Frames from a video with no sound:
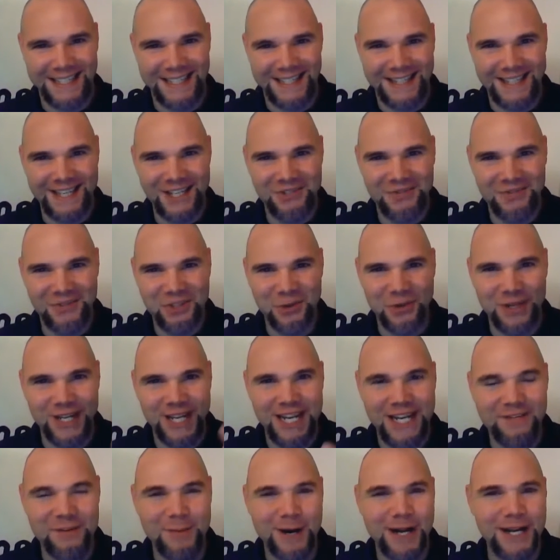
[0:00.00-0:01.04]
Thanks for tuning
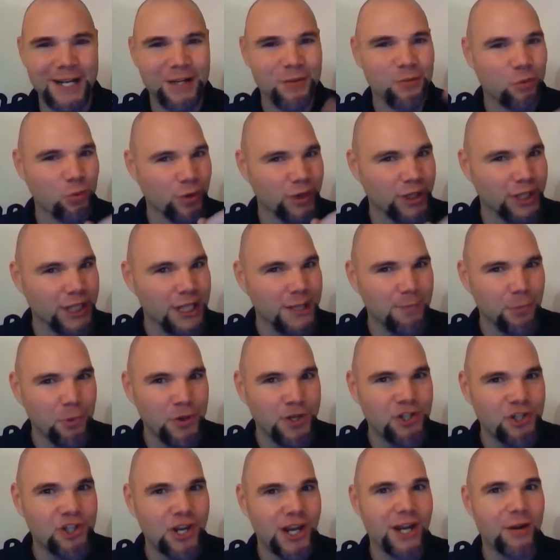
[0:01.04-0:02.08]
in, everybody. Really
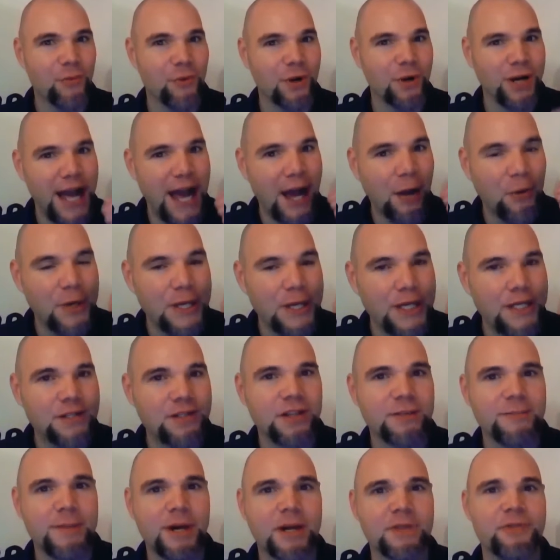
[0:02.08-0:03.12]
appreciate it. We're now into
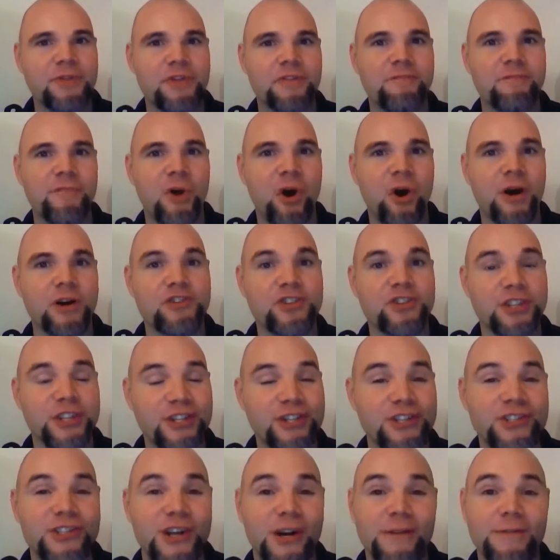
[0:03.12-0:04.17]
the month of March, and
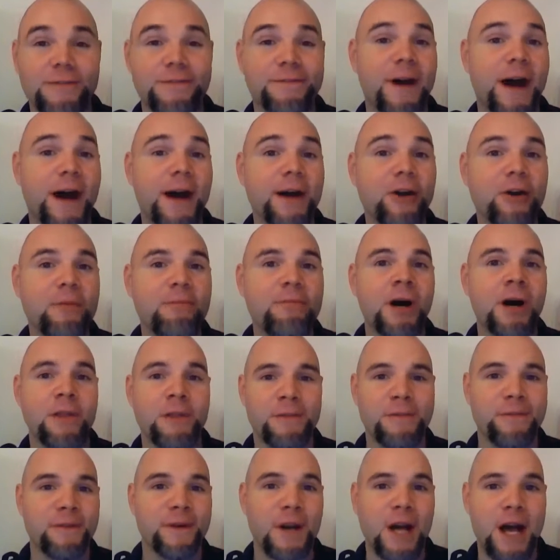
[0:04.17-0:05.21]
this is our final
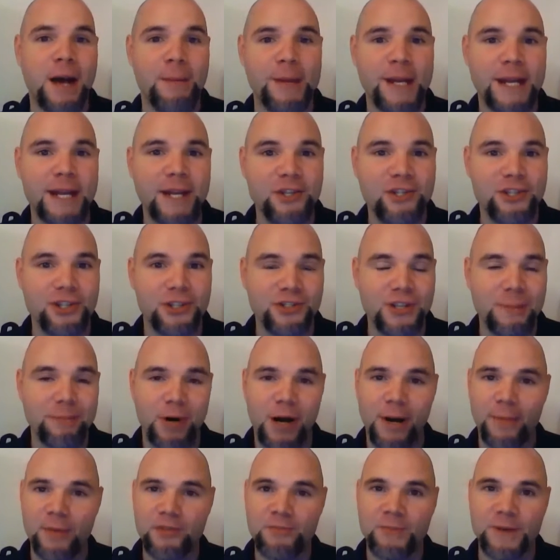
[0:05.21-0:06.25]
month for nominations. I
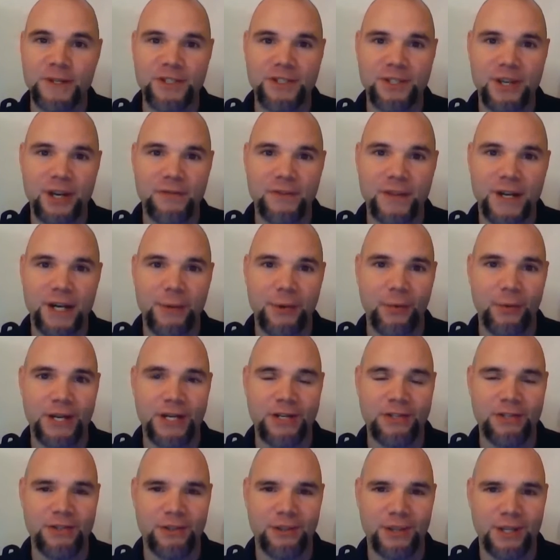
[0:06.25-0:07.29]
promised myself that I would
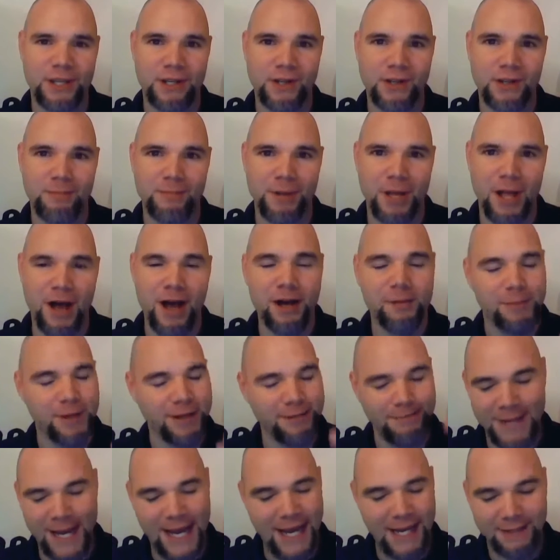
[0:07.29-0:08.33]
wait until the end of the blog,
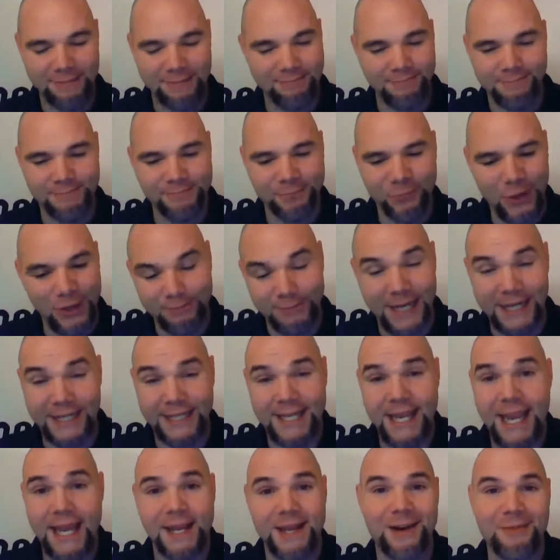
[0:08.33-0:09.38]
but I
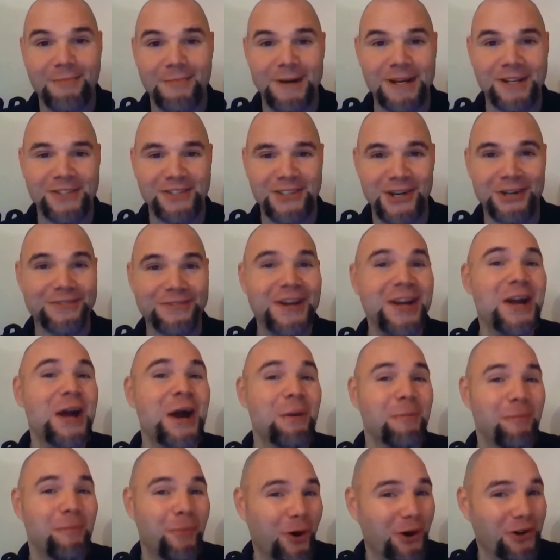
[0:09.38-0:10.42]
can't help myself.
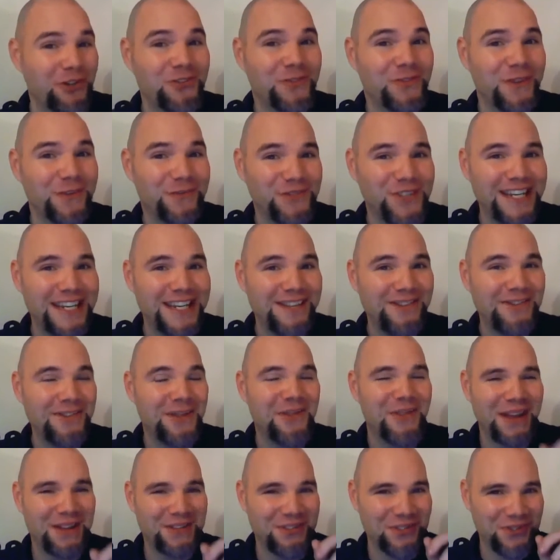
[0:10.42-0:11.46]
March 15th,
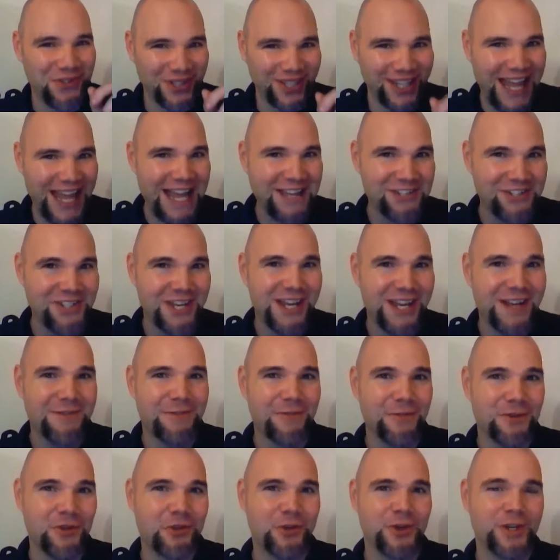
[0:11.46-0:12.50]
that's the last day
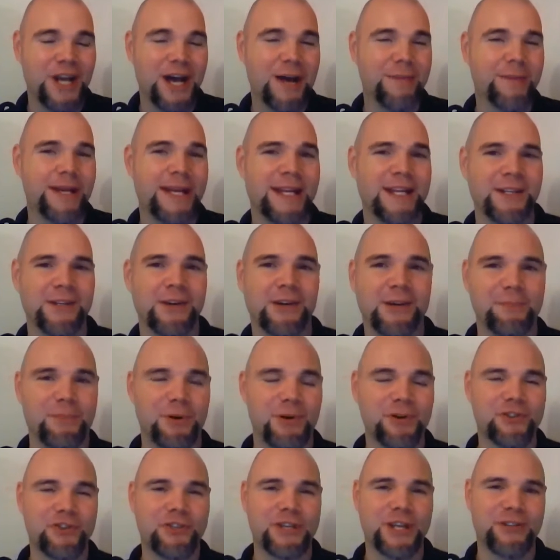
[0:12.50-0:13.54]
for you to nominate a young
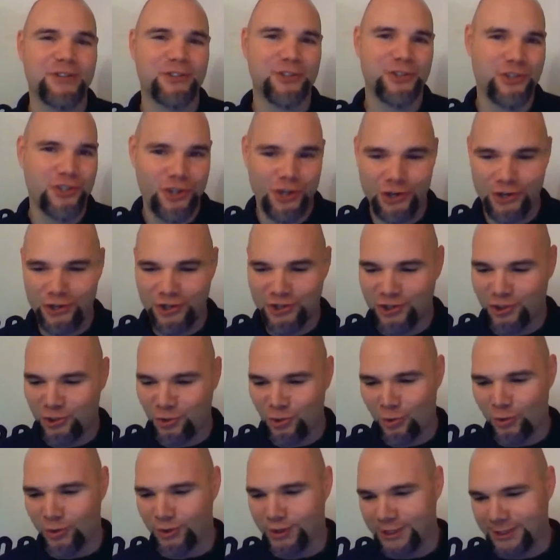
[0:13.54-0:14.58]
person at your church
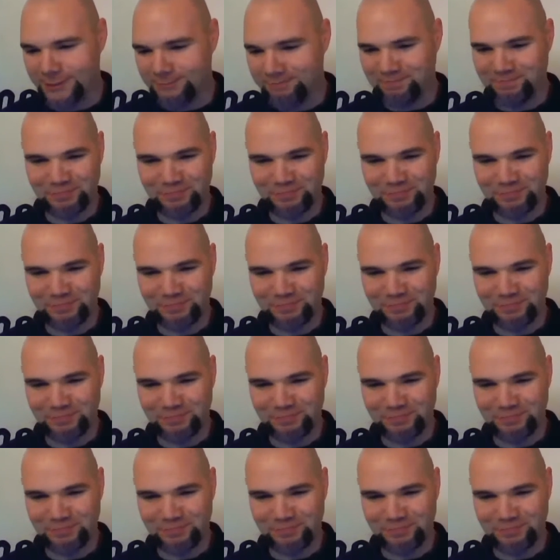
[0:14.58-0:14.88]
or